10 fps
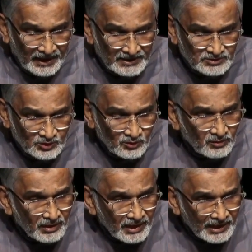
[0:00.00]
And
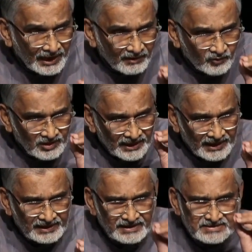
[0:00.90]
so, what
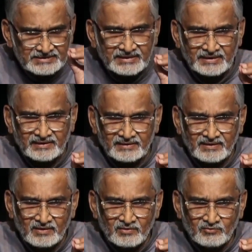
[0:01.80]
Handy said
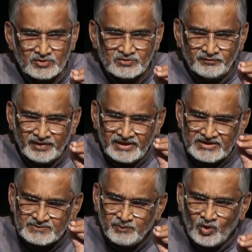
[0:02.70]
was
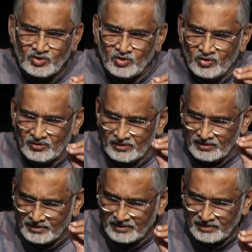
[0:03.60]
very spot on.
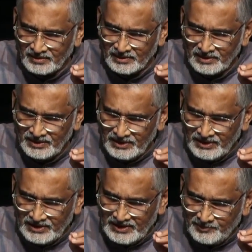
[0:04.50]

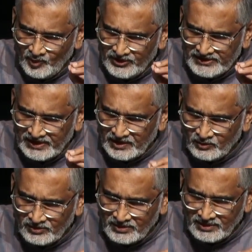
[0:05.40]
He pointed
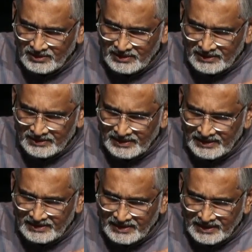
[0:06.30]
out
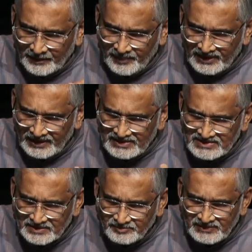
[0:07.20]
that the
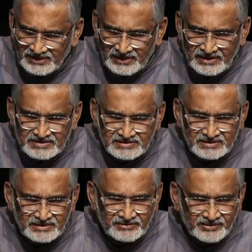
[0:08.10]
capitalism needs
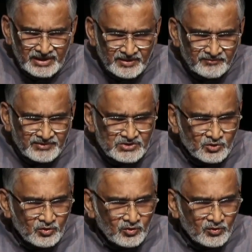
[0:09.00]
a dream
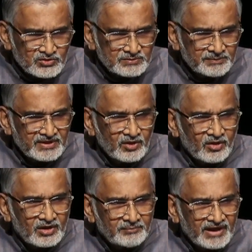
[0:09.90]
which goes
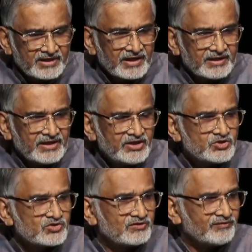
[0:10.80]
beyond making
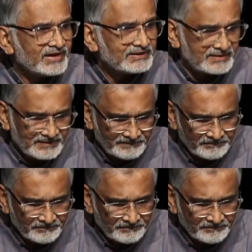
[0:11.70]
individual wealth.